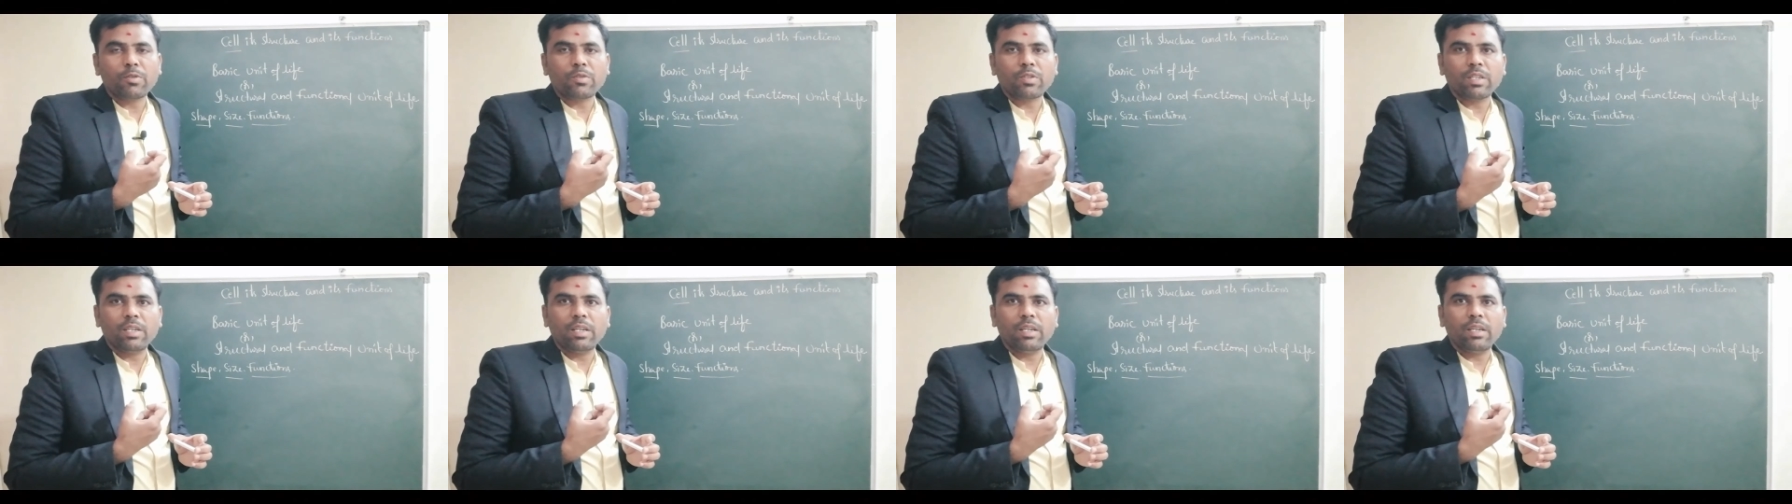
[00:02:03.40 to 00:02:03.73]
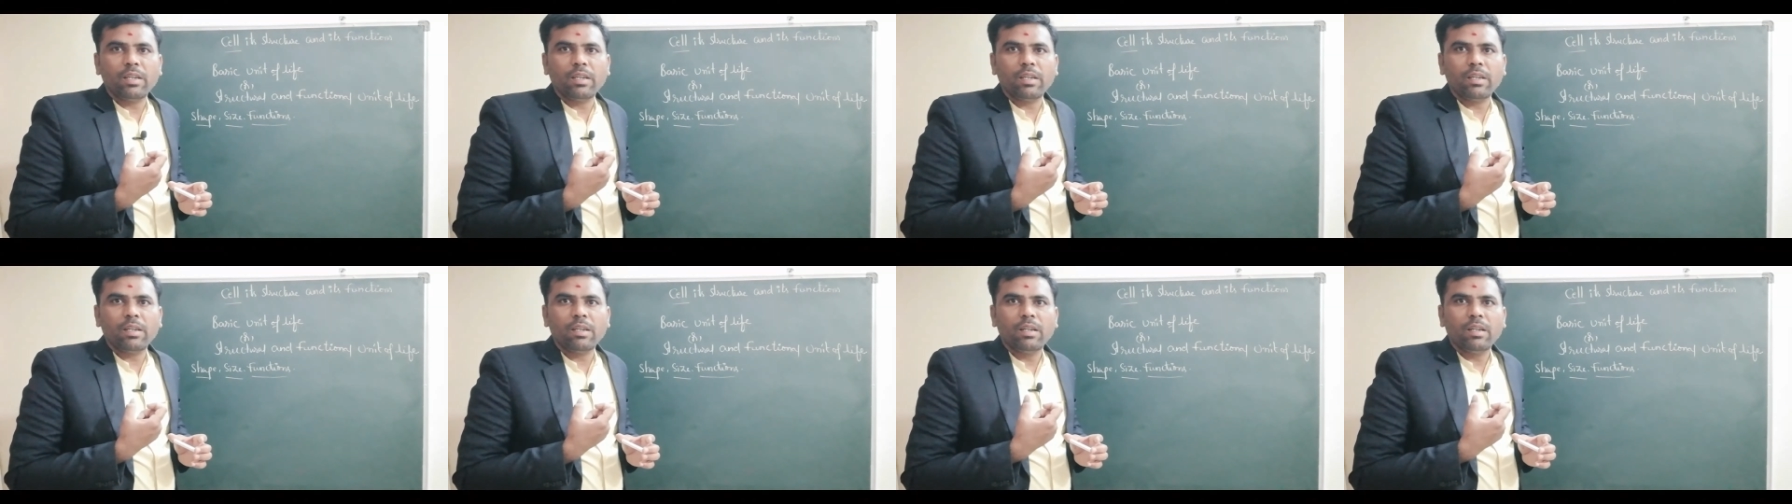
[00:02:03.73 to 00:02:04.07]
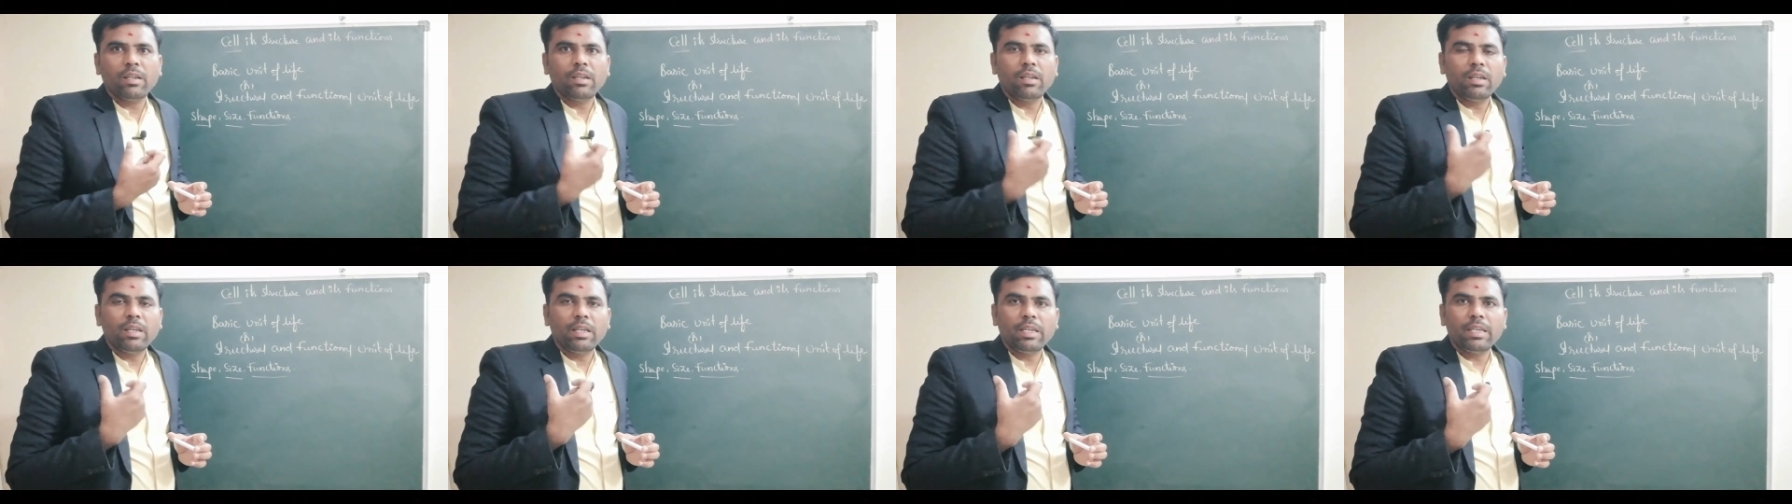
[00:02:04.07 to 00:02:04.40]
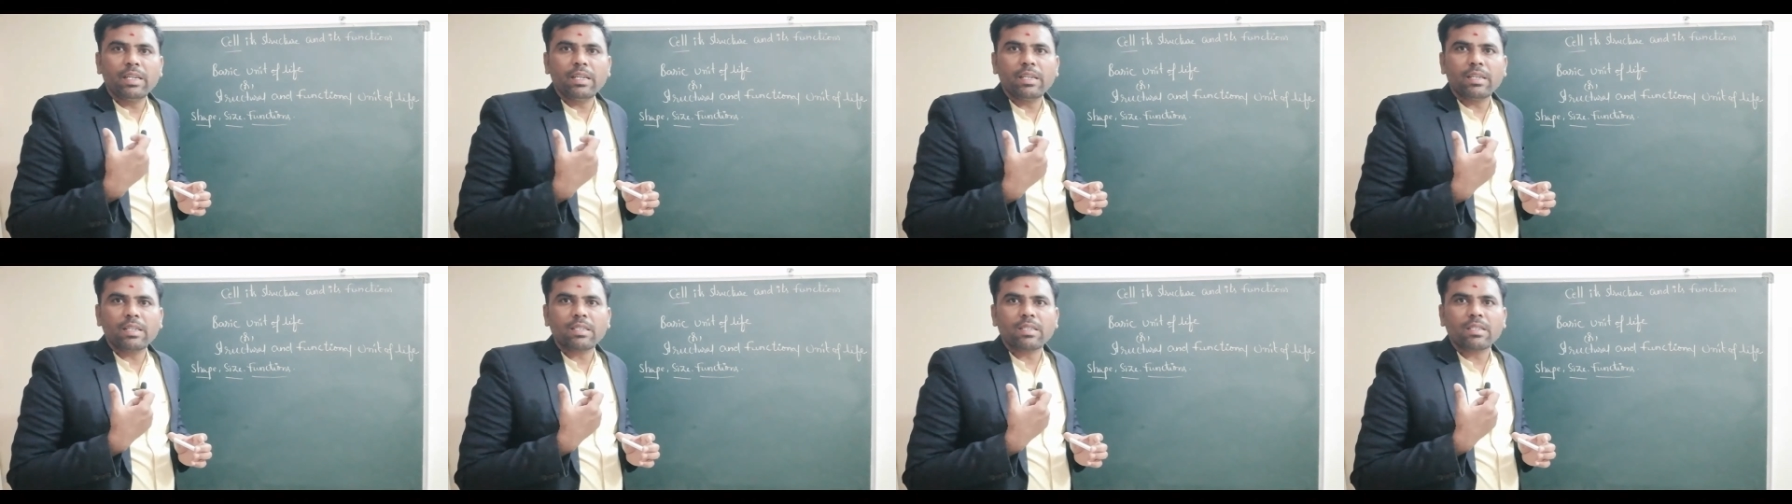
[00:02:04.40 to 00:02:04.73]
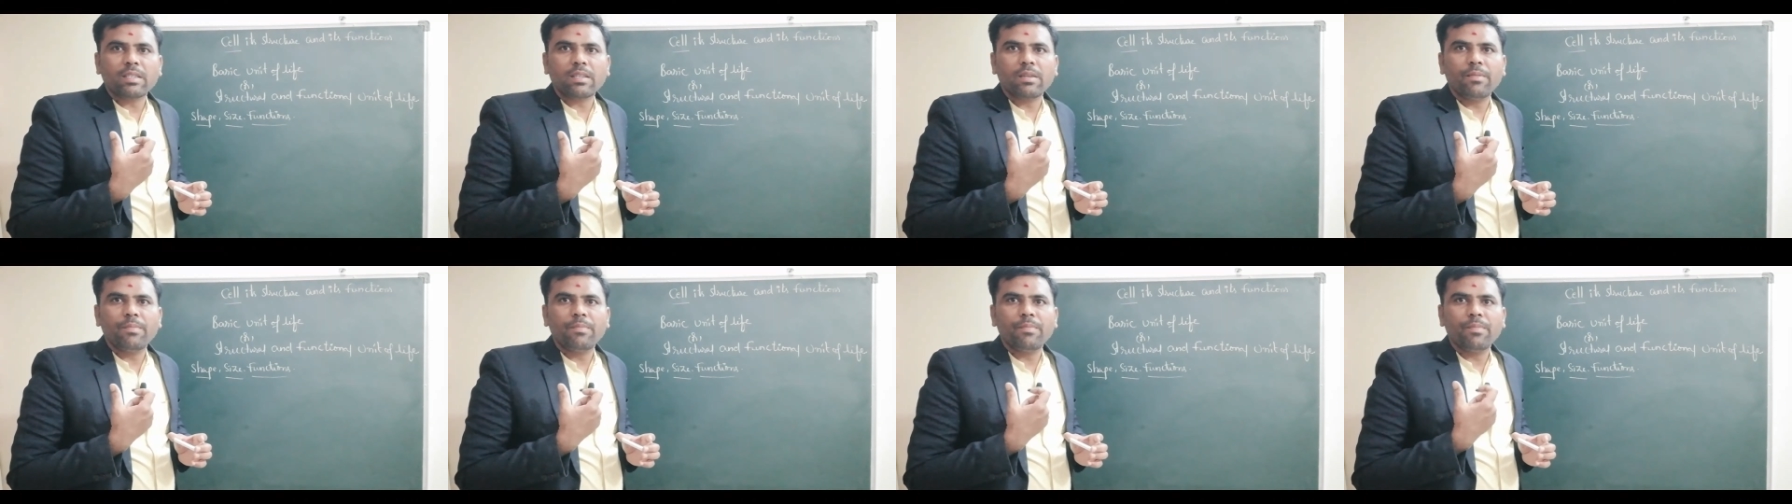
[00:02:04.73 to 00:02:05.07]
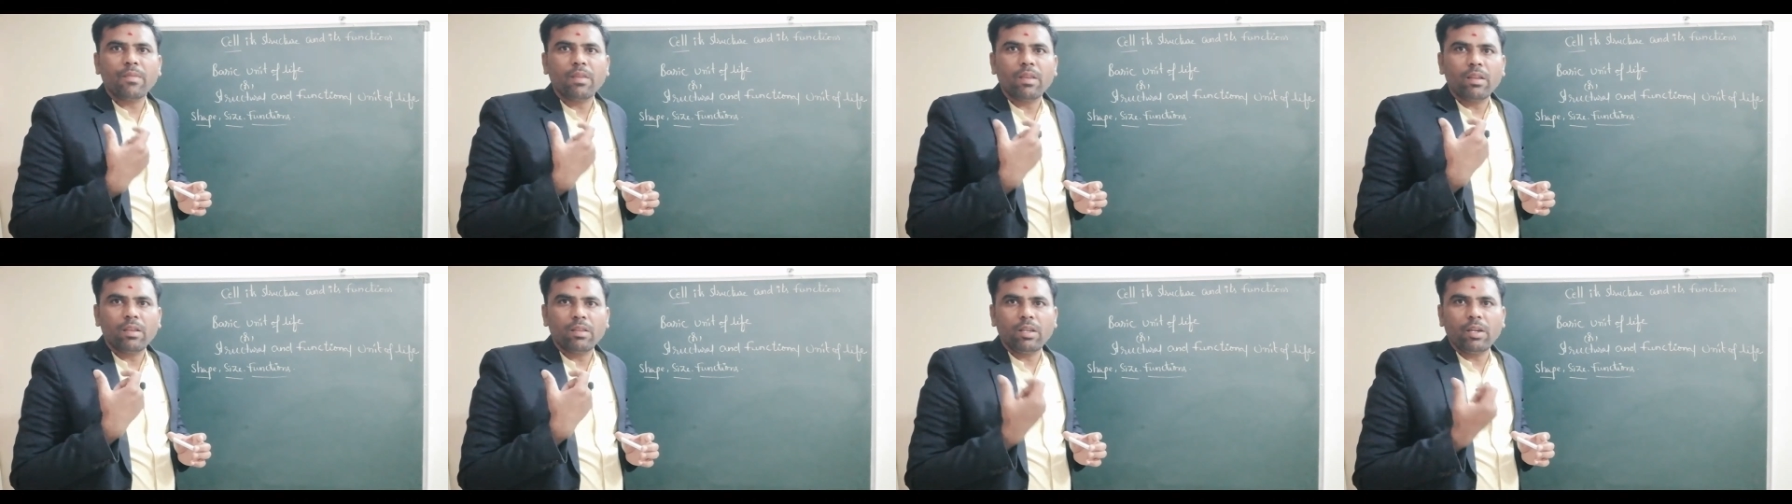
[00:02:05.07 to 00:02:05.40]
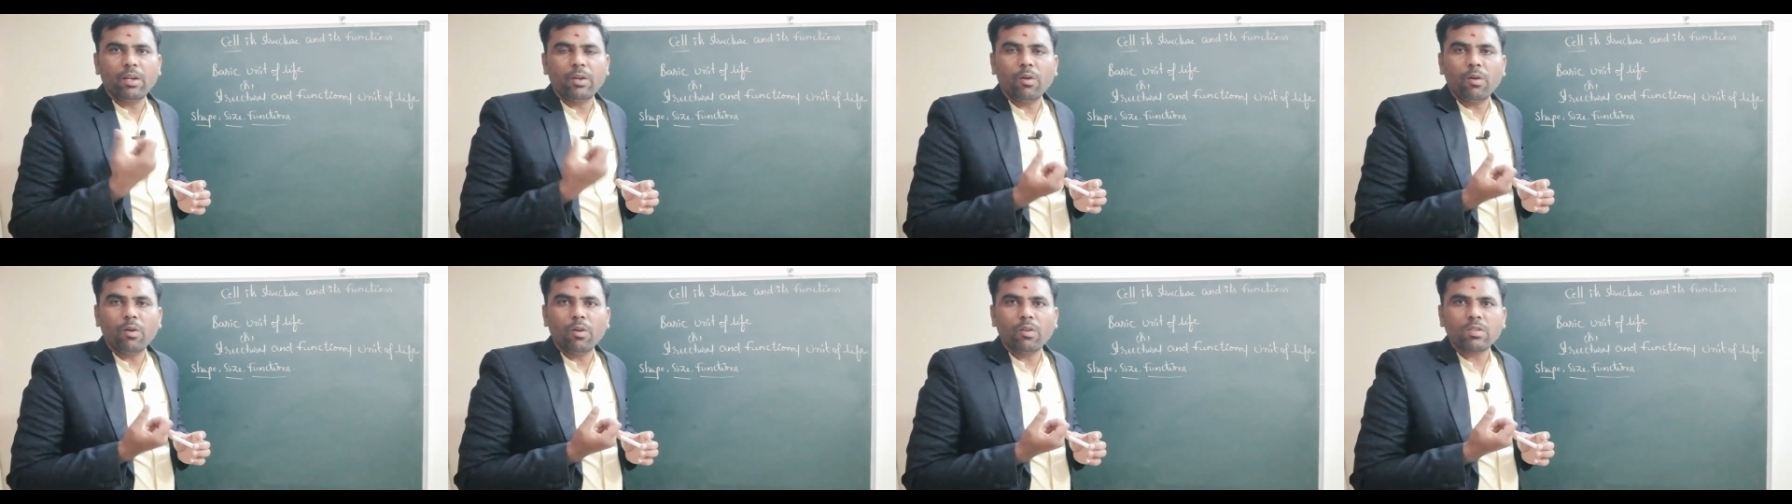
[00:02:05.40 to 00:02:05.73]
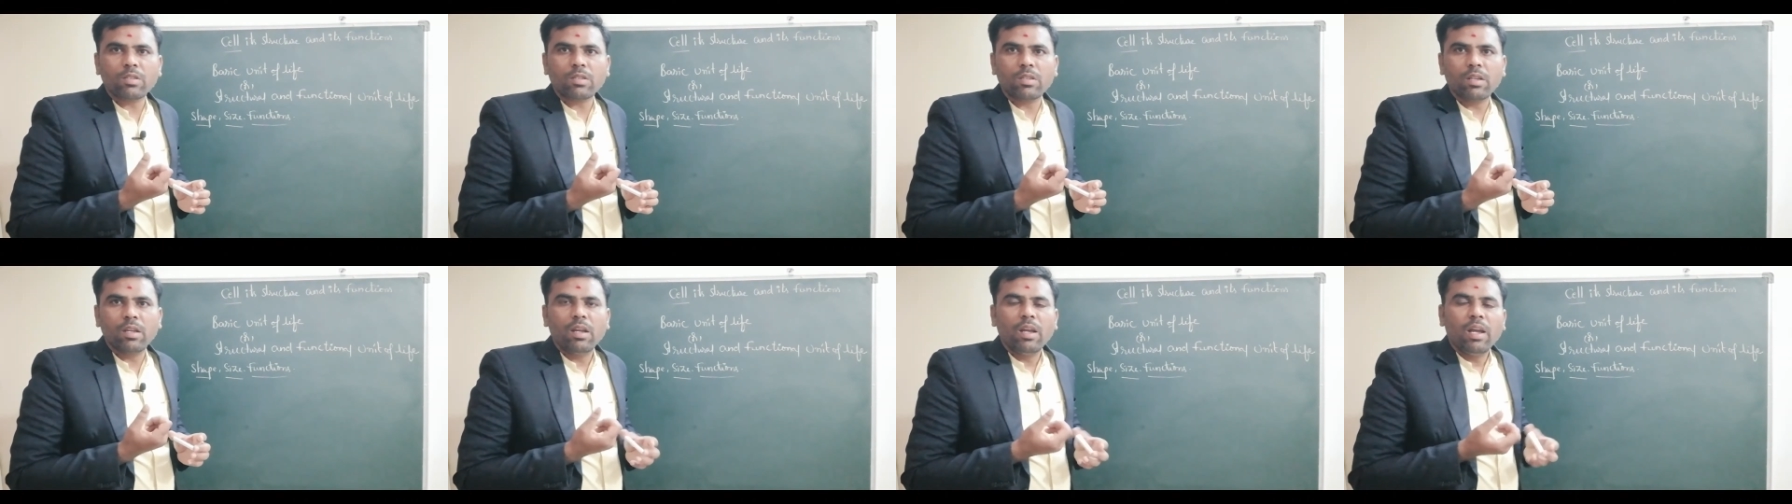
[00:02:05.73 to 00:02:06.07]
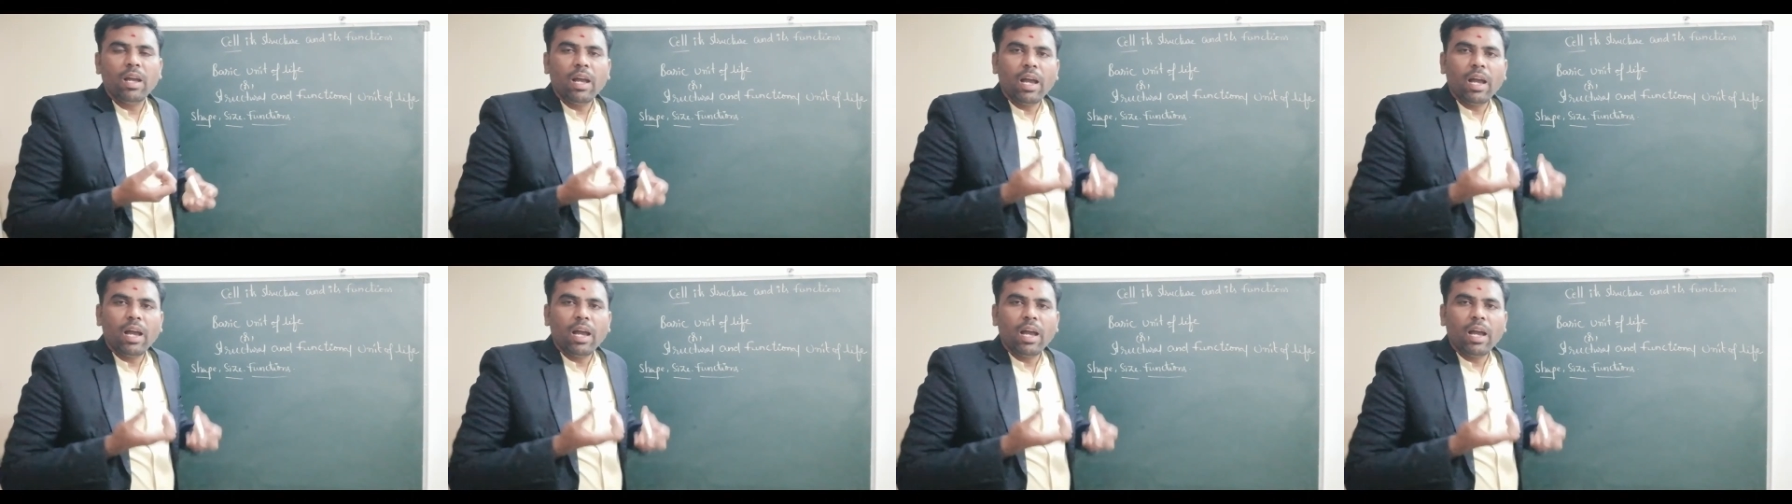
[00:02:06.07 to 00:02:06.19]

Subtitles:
to see, ears, the nose,